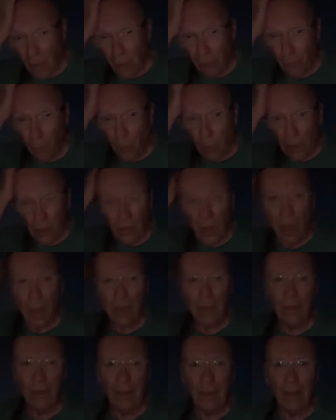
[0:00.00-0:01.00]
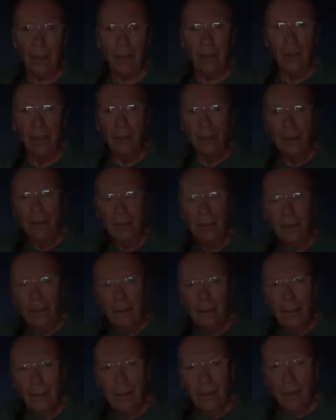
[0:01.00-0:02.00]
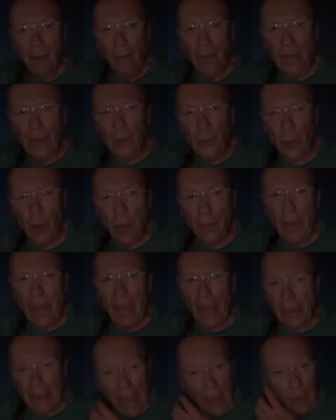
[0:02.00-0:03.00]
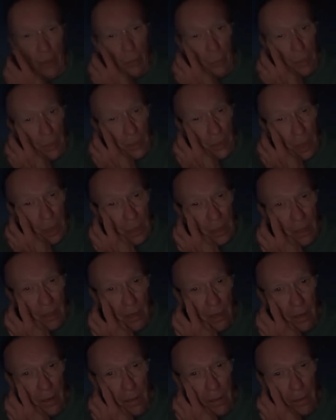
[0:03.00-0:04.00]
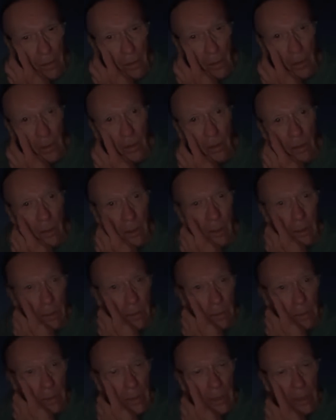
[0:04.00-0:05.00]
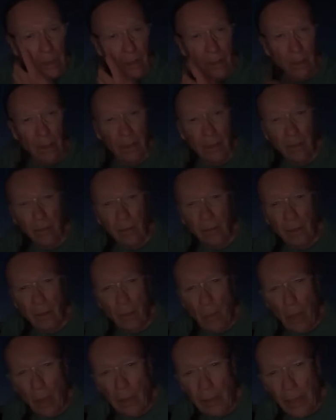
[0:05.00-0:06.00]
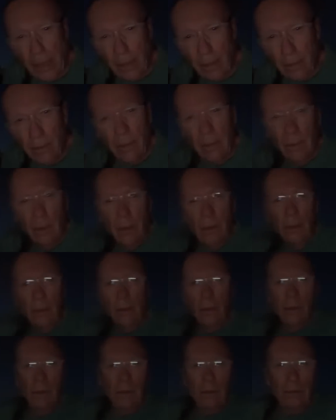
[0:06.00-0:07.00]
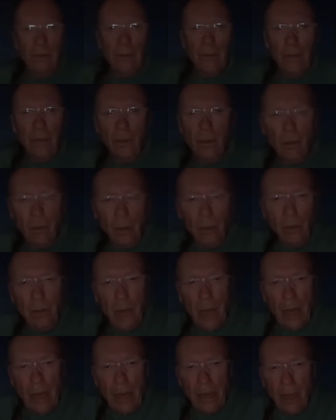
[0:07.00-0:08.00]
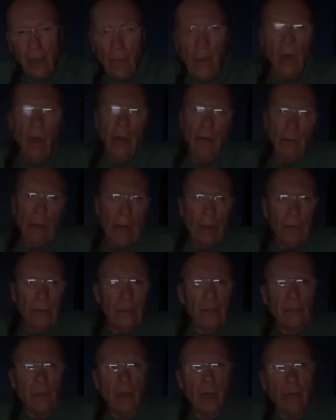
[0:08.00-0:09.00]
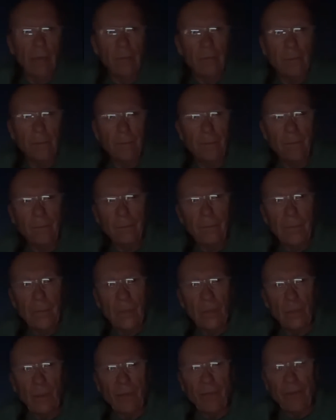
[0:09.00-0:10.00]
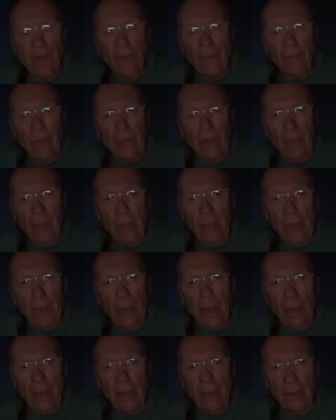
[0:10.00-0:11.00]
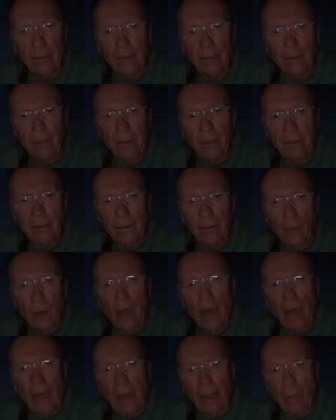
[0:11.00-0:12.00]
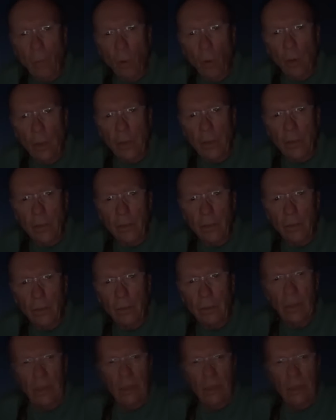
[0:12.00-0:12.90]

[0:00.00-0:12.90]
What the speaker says: forward to talking to you. I'll make sure I make announcements on here and come on at, you know, I like coming on around this time. It's my favorite time of day. Well, I like mornings too, but this